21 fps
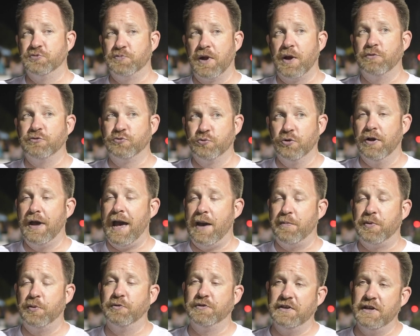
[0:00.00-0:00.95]
But I was real
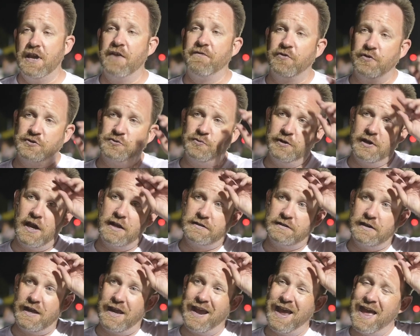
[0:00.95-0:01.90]
happy with the efforts we got
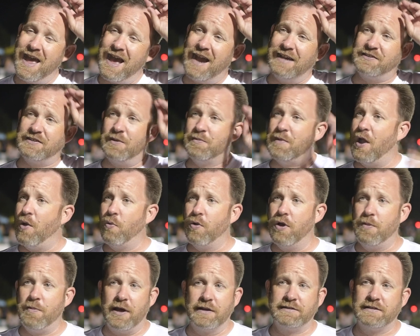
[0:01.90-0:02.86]
today. I said, I'm not
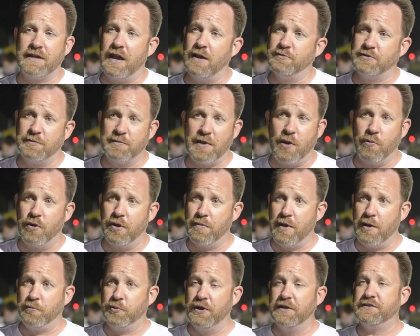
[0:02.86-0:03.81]
worried about times, I'm not worried
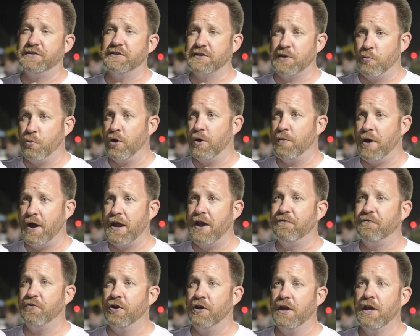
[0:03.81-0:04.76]
about places, I'm worried about
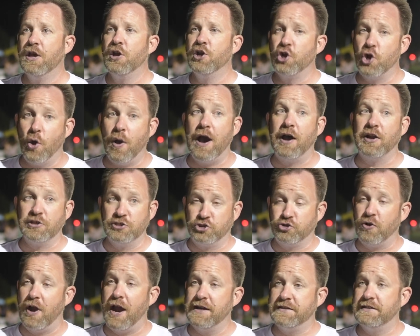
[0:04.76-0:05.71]
effort. Go out and
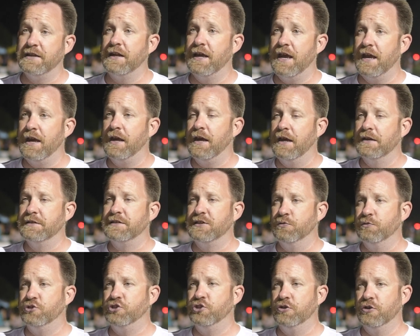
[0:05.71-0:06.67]
try today and see
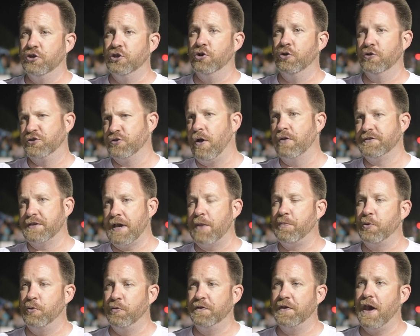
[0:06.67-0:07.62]
what you can do. And so I was
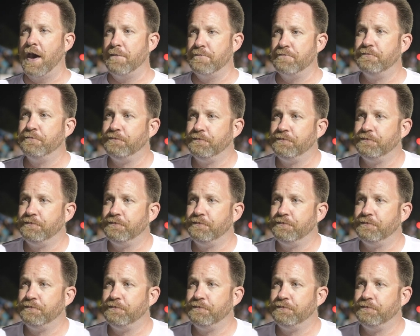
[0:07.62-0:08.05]
happy with that.